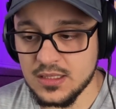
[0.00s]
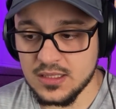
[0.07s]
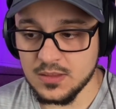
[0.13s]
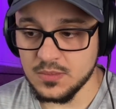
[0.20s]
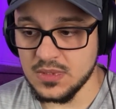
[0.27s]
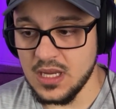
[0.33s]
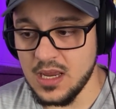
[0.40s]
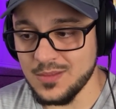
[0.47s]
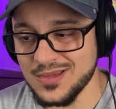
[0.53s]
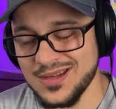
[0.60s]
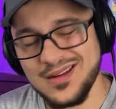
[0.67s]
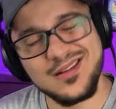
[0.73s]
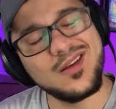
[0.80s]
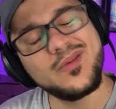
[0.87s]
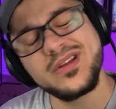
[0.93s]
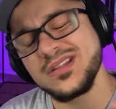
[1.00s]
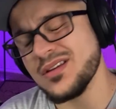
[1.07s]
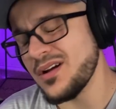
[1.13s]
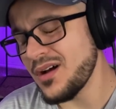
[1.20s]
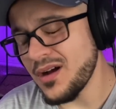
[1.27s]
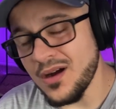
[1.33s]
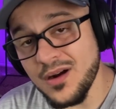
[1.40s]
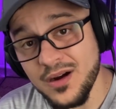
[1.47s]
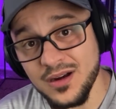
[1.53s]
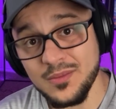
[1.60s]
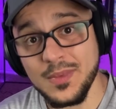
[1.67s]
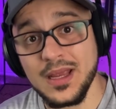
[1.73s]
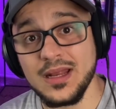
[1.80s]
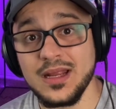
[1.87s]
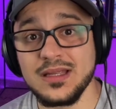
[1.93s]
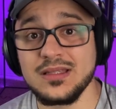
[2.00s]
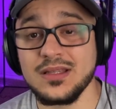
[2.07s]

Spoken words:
sometimes, and I know it's hard, man, it's